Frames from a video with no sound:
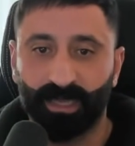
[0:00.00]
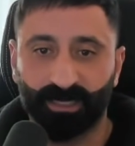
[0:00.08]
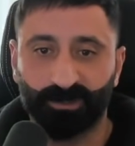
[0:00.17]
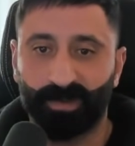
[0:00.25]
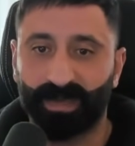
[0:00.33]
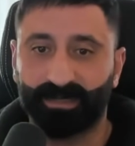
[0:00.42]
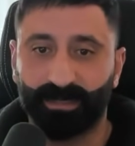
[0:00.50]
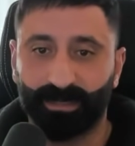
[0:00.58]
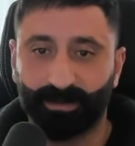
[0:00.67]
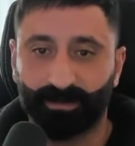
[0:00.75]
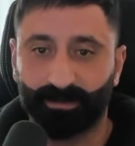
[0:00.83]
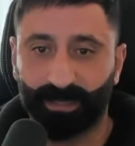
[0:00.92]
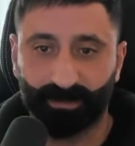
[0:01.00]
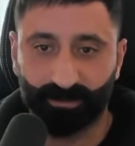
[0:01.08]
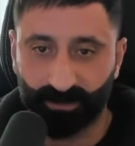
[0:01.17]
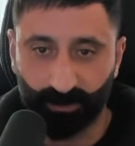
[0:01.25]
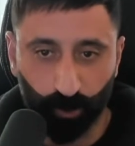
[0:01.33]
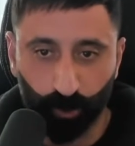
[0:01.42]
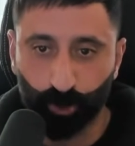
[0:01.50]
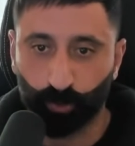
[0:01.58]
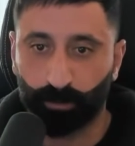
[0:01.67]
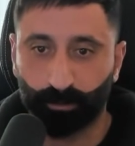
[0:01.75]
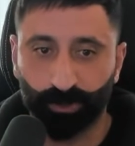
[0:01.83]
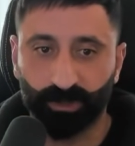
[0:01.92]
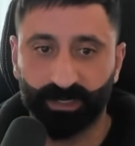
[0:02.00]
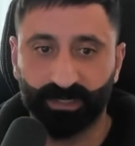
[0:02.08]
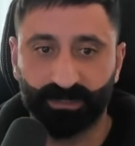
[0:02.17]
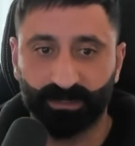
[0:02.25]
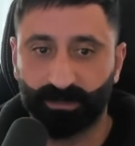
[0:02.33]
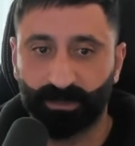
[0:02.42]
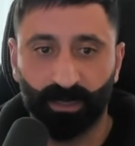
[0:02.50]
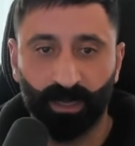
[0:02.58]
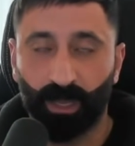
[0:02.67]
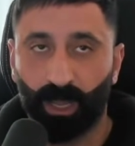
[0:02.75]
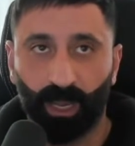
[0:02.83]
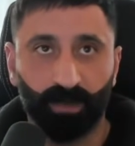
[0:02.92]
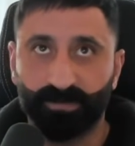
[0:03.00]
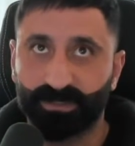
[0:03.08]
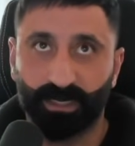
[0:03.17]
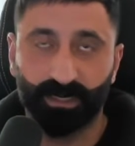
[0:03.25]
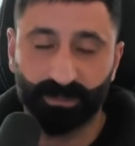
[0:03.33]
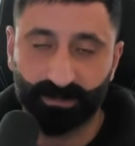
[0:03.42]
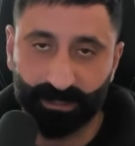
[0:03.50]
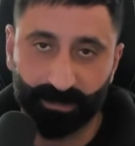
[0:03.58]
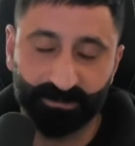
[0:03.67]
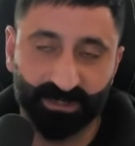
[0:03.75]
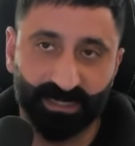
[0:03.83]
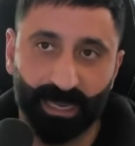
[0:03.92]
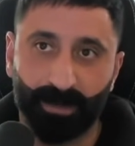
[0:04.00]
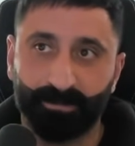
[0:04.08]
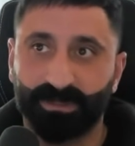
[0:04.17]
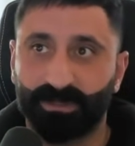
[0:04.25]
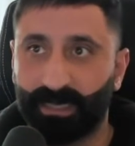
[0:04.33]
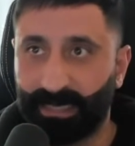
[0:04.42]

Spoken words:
expecting like the usual brilliance, and all of a sudden it skips steps.